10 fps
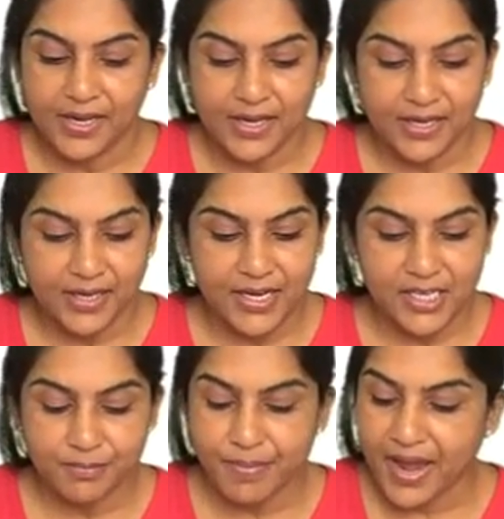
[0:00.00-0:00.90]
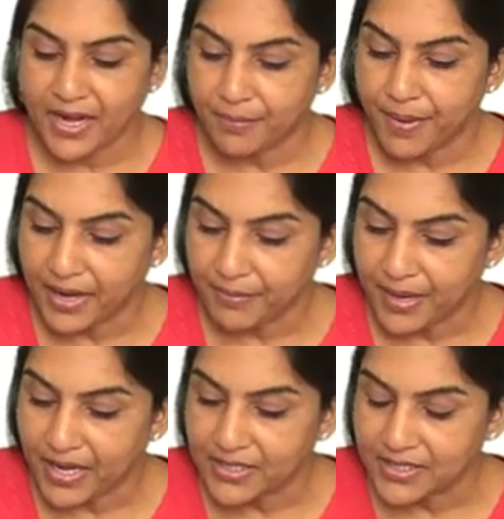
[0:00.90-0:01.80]
Increase bank, bank
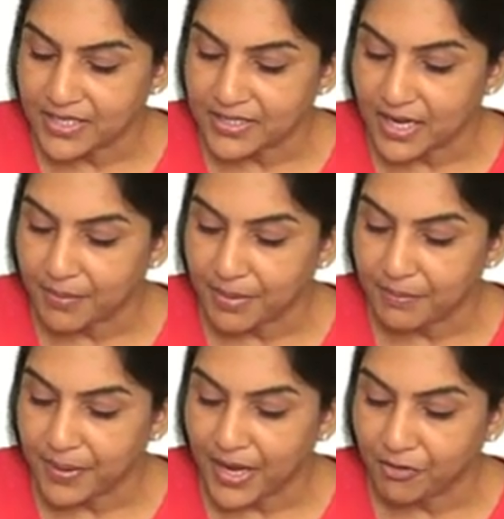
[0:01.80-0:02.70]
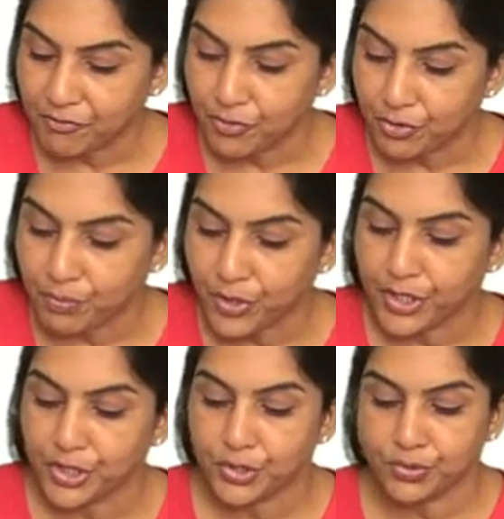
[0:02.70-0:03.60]
balance has come up by
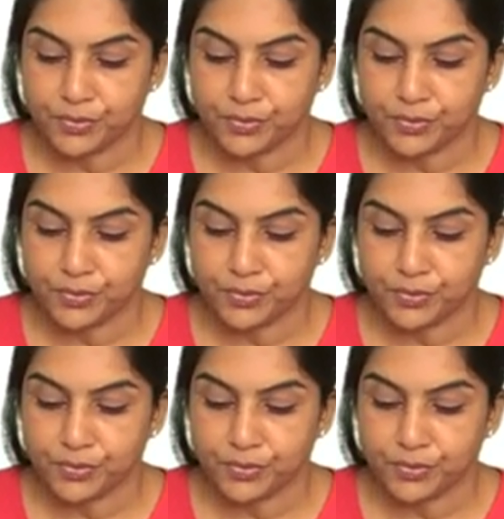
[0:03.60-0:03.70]
4.2.